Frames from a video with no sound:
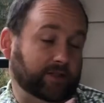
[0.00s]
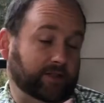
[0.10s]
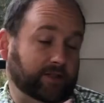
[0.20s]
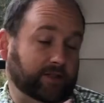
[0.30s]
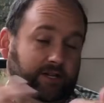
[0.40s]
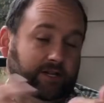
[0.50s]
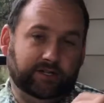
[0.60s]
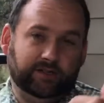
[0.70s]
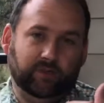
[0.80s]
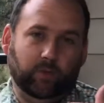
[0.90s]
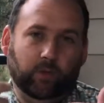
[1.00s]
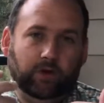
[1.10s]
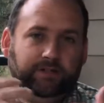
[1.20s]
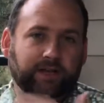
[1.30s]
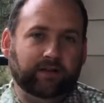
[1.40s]
And so they just
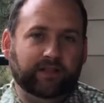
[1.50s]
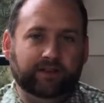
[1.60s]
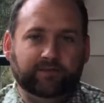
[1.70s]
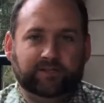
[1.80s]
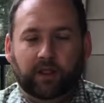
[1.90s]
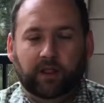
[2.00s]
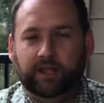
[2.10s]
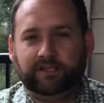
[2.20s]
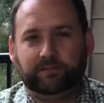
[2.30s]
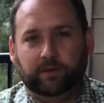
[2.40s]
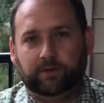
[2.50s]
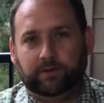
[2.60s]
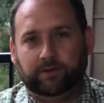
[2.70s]
walked out. They didn't even smell like smoke.